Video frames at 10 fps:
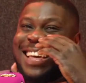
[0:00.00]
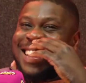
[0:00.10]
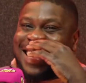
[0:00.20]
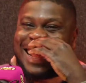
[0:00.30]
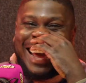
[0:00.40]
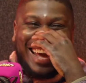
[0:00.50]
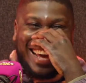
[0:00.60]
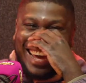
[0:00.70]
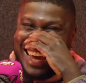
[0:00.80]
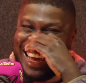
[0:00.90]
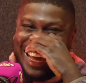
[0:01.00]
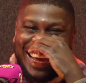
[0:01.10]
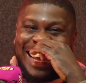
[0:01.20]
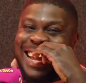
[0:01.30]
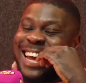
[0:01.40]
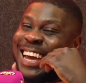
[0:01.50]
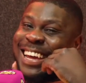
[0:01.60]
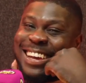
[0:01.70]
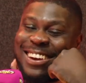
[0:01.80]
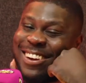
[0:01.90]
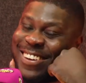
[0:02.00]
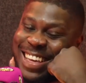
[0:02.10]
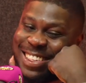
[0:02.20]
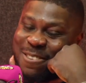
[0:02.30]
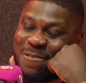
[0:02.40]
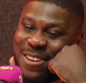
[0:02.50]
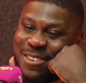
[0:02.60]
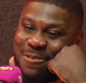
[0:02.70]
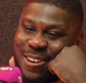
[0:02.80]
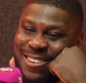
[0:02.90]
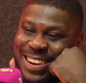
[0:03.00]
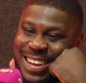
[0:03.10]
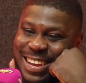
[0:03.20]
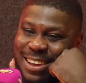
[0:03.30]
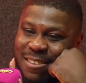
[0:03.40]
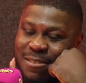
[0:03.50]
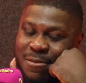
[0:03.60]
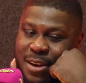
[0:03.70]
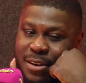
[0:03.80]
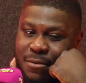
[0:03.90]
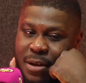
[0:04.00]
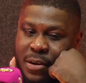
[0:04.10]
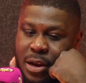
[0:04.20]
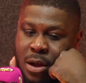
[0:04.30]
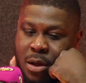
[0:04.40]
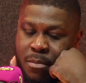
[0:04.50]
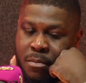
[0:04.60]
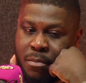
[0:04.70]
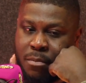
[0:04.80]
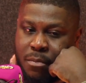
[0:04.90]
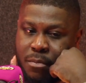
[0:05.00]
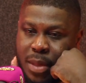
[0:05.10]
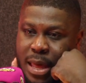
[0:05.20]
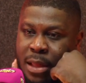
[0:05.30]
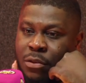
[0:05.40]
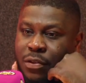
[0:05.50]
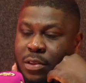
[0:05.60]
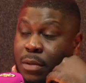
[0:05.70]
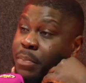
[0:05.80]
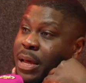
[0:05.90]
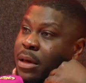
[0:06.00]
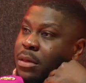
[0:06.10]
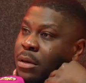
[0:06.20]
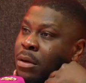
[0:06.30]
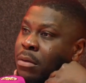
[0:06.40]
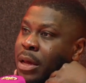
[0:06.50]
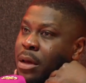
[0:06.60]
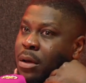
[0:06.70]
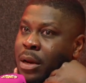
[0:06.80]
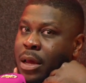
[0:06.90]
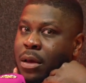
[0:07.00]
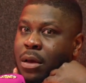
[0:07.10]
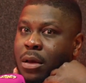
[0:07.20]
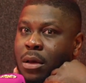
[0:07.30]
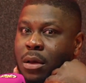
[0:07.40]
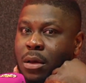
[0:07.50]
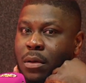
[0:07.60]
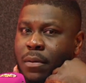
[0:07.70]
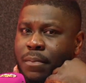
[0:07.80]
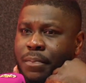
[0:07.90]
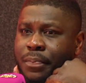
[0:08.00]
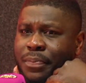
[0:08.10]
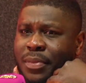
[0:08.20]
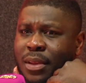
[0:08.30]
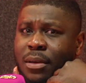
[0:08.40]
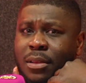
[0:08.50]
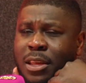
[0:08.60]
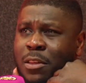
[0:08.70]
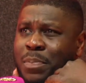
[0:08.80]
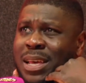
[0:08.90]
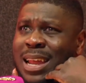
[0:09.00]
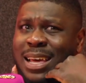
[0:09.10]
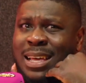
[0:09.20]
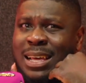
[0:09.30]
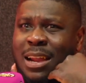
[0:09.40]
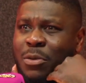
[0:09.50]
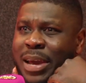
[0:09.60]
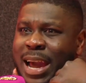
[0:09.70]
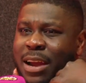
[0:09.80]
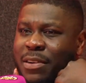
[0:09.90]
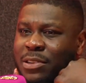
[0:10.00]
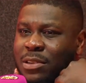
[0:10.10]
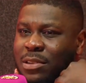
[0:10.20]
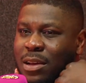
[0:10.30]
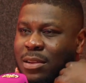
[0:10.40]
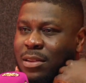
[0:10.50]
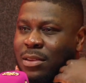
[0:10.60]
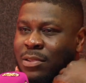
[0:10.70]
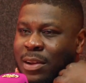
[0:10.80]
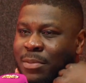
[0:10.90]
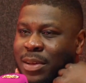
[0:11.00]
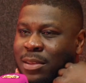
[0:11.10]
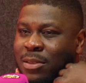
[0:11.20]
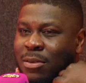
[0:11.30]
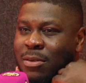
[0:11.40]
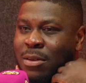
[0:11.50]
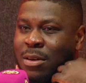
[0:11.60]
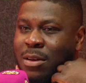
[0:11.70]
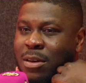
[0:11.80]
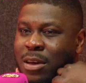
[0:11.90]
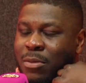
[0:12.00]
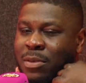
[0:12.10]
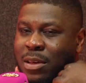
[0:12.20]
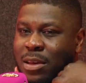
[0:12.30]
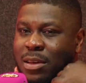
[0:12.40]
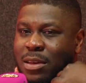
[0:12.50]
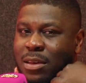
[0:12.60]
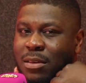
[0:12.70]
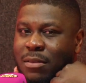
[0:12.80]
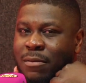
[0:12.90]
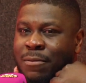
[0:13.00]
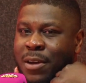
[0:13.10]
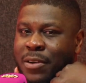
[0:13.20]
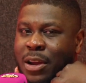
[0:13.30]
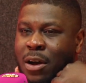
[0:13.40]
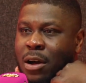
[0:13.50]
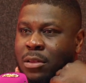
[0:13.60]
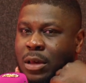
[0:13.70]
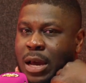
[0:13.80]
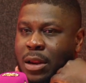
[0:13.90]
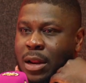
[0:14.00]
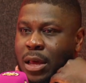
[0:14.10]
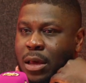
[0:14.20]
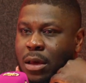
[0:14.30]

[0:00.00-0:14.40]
it's like, it's a very, very, very, very interesting place, like they speak like Galloway Irish or something, do you know what I mean? So it was like very hard to kind of like